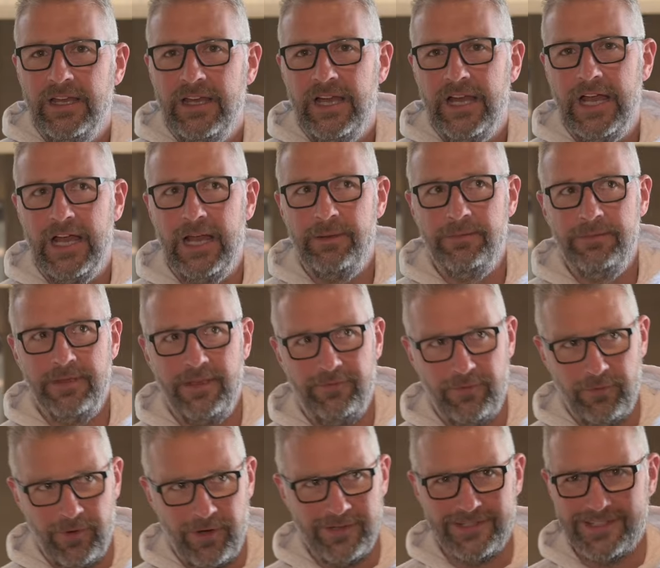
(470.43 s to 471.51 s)
Um, if
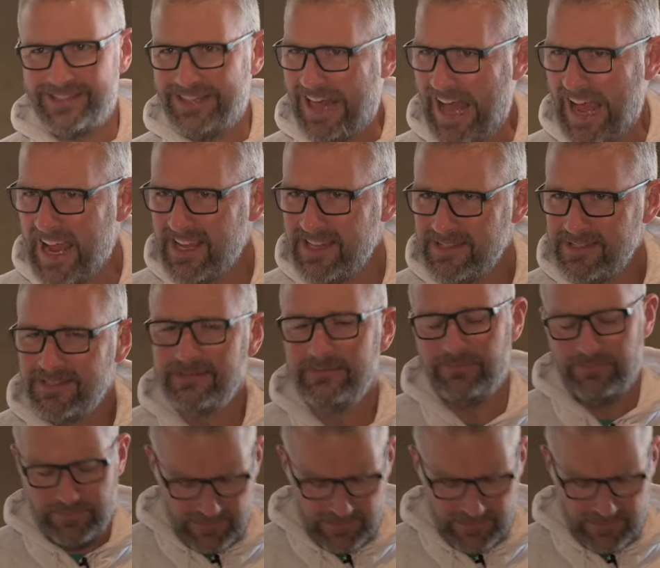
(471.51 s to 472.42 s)
you're wearing slides,